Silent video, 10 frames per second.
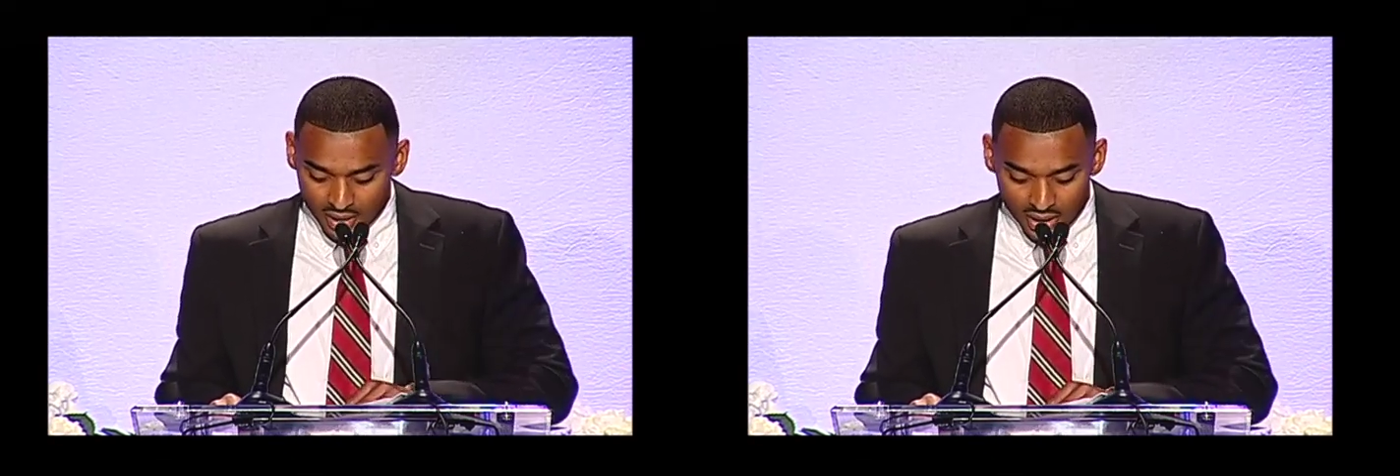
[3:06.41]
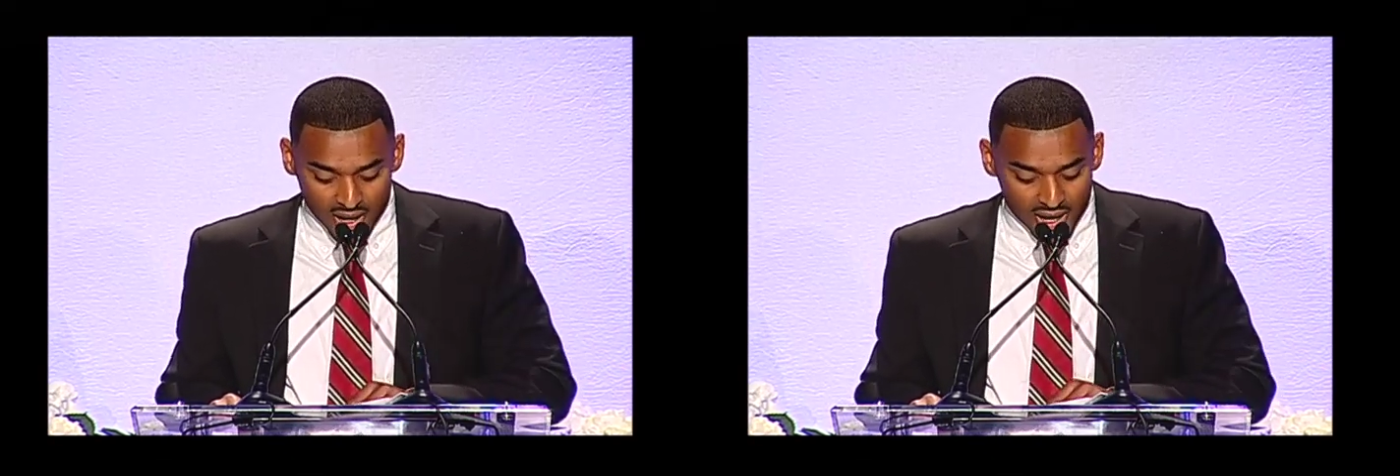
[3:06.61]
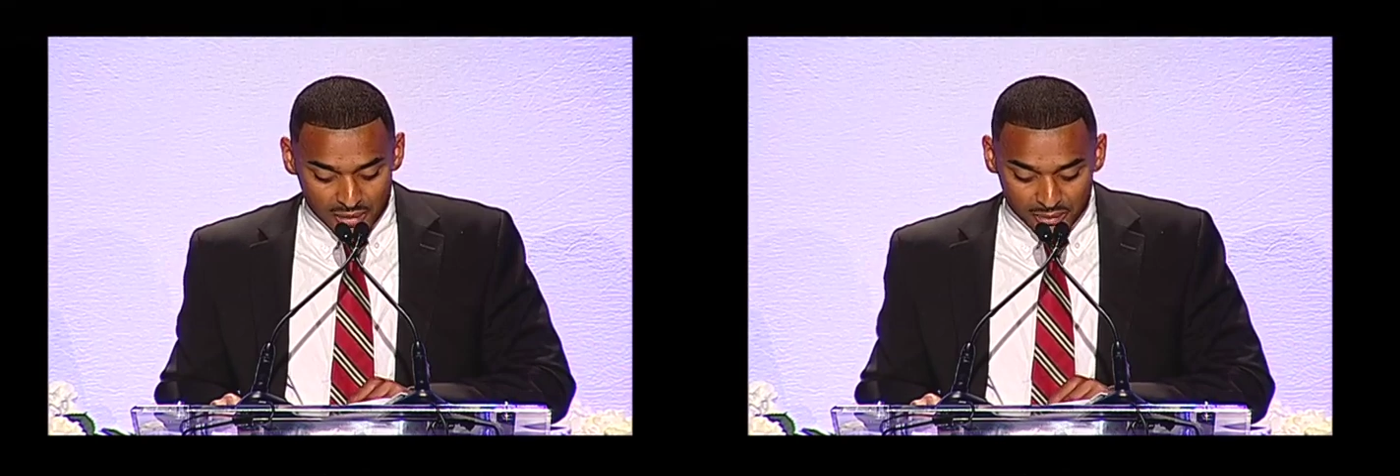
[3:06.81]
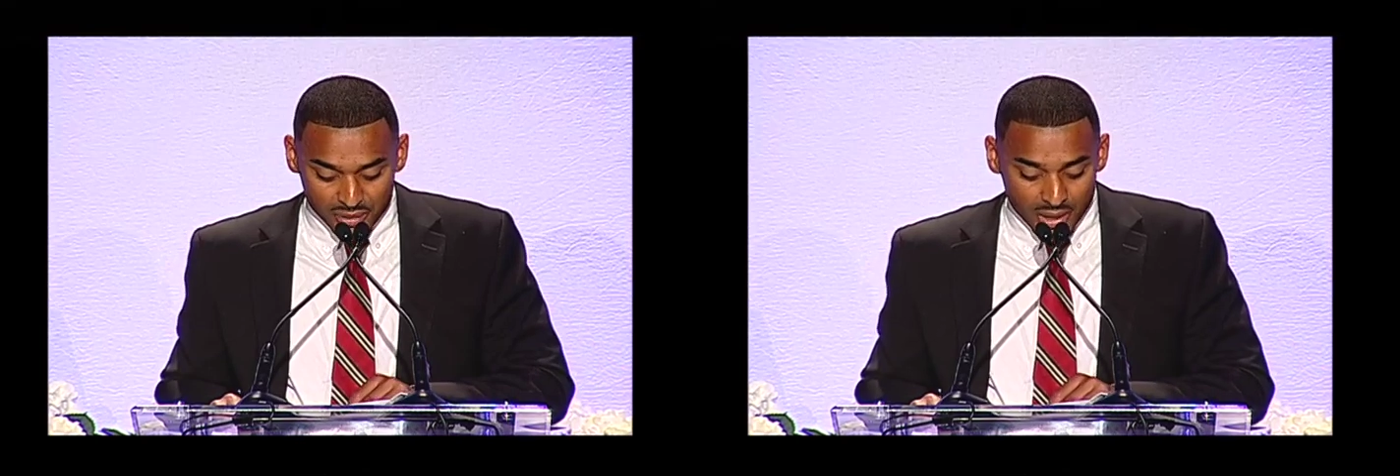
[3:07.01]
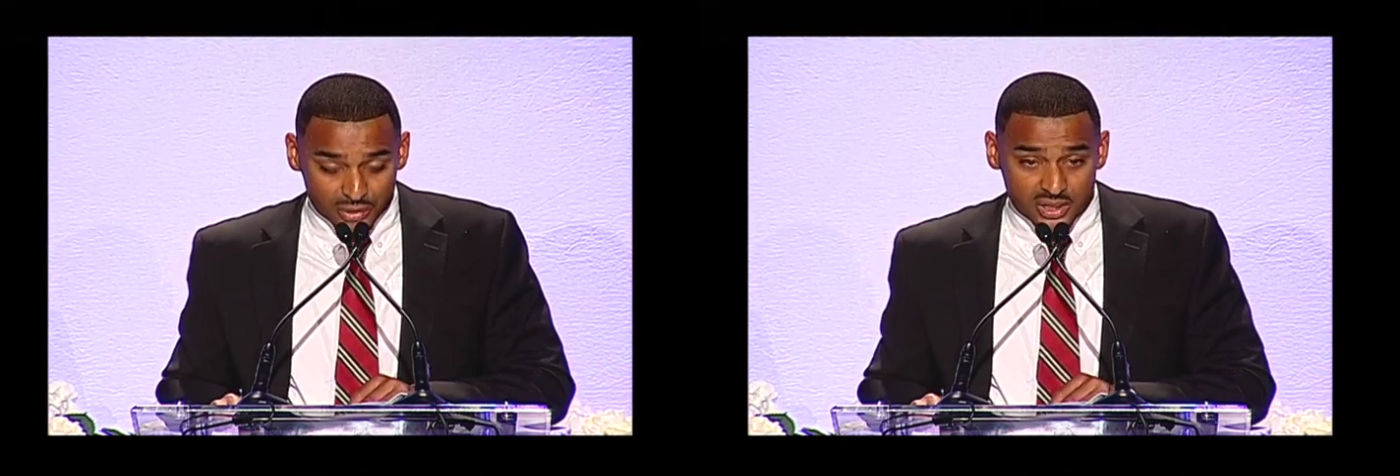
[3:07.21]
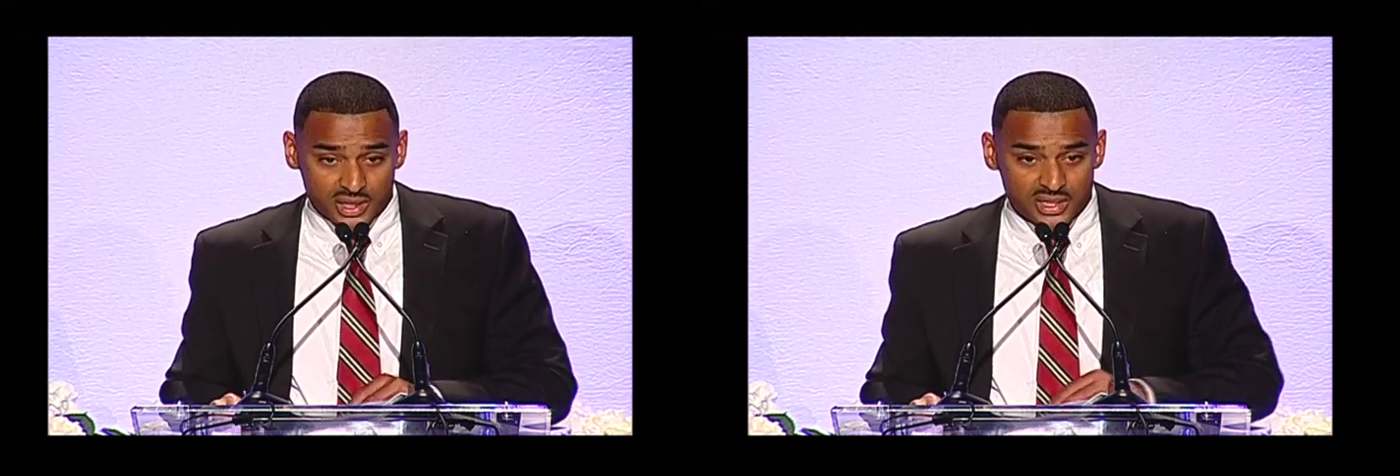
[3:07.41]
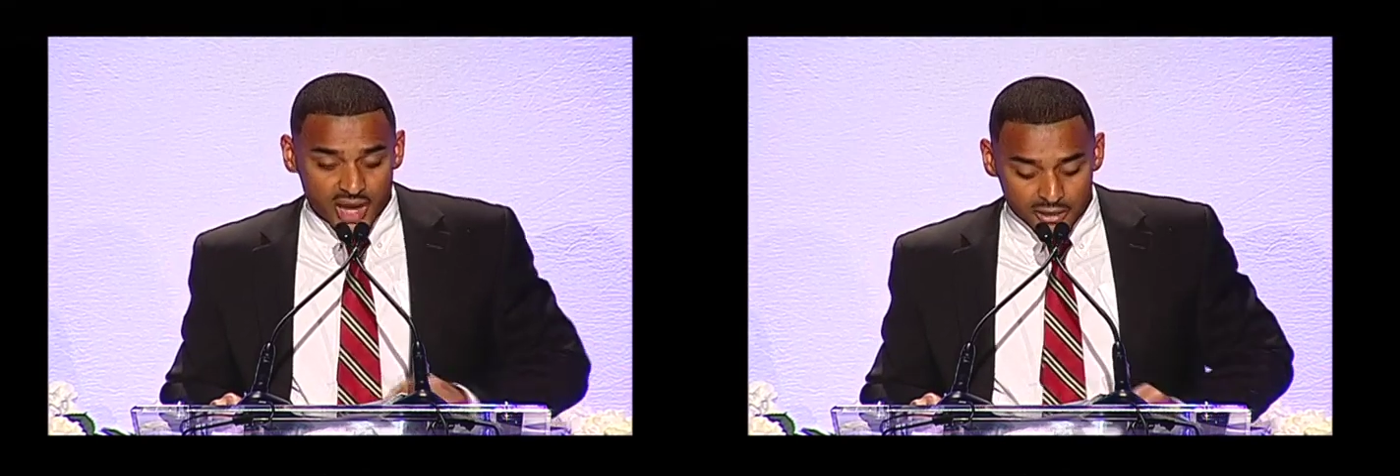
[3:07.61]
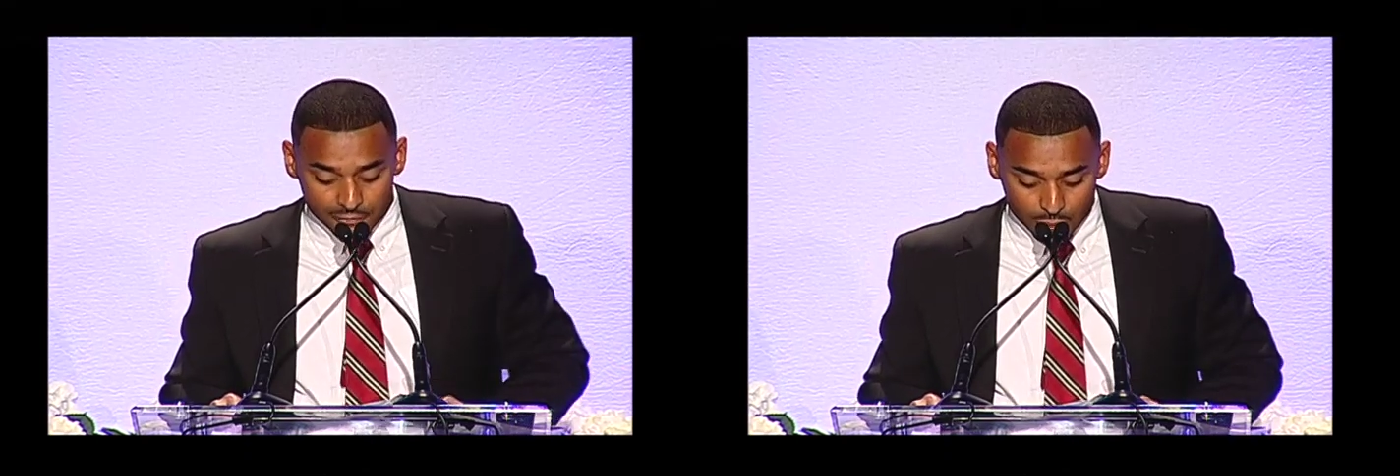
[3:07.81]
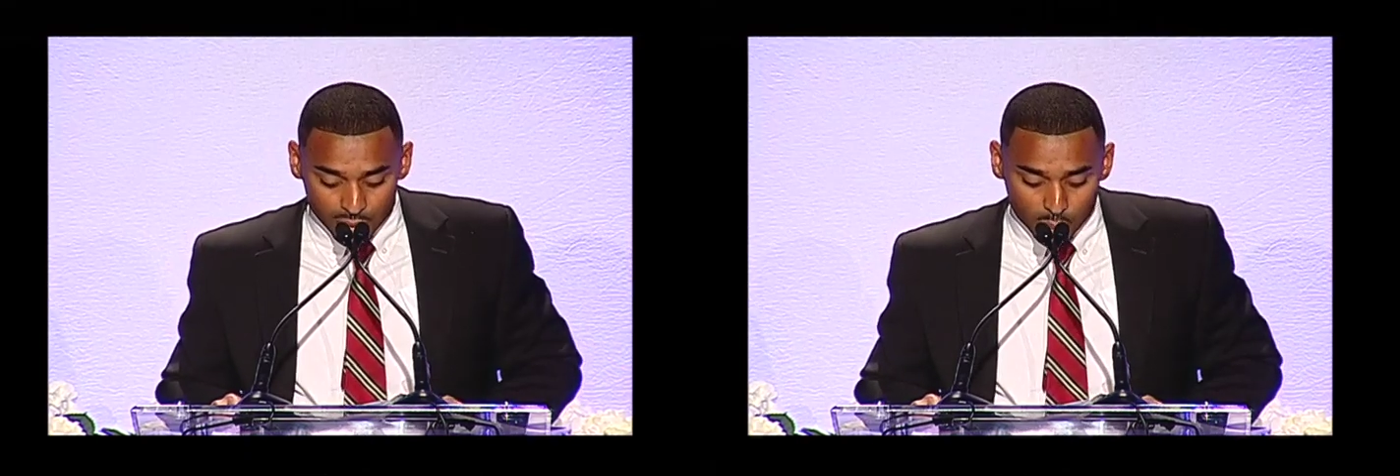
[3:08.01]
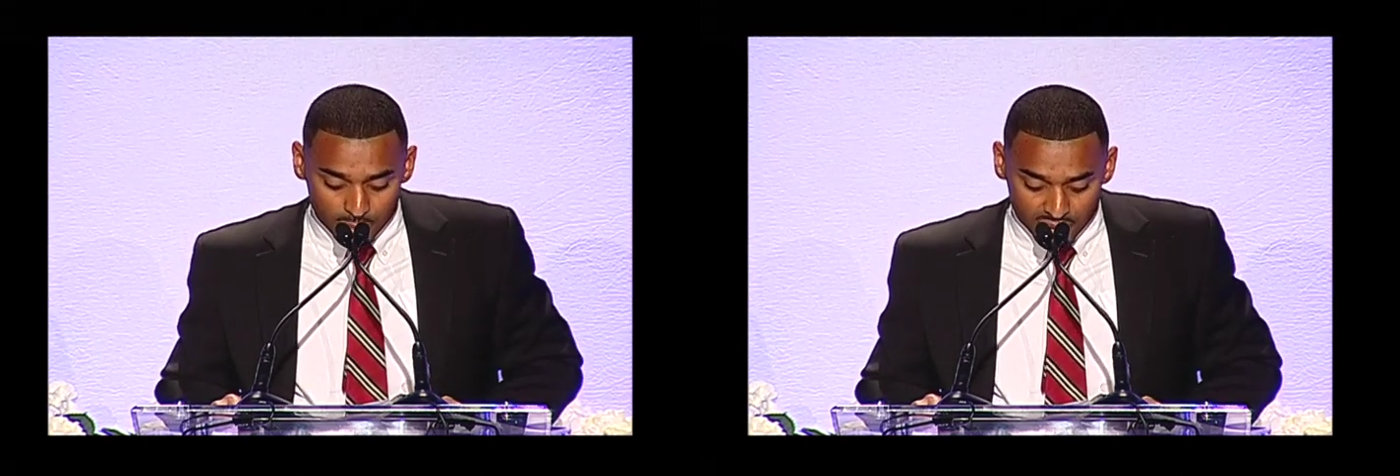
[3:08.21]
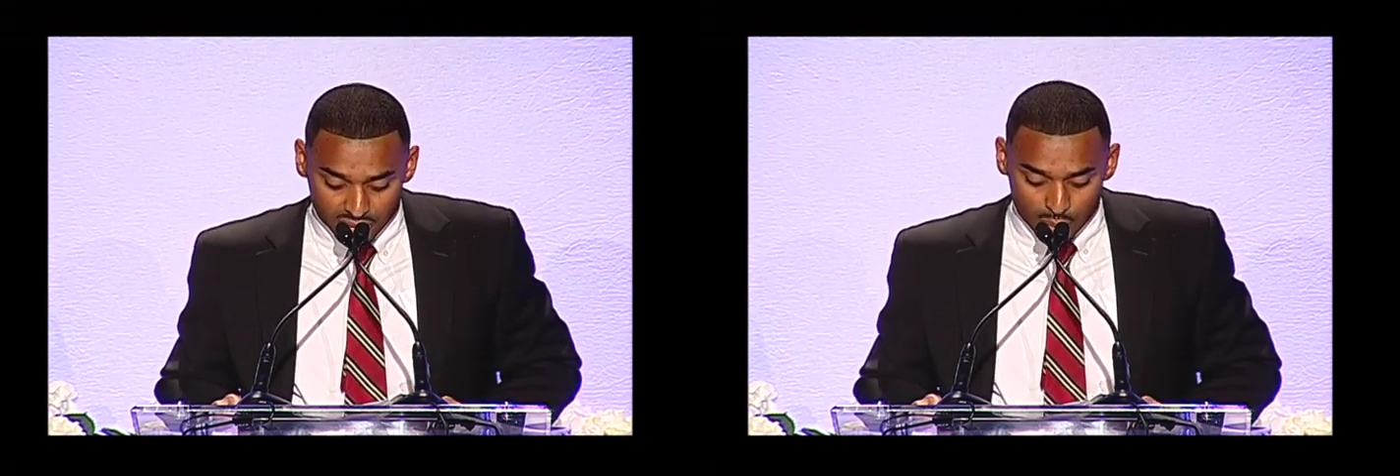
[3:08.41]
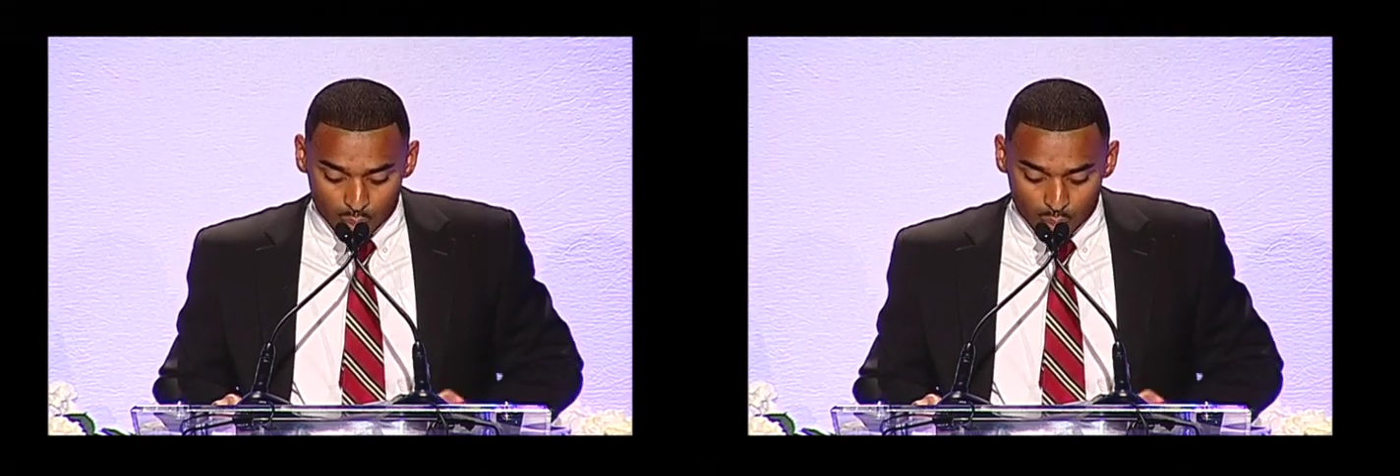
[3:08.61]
uh, be able to decide for a woman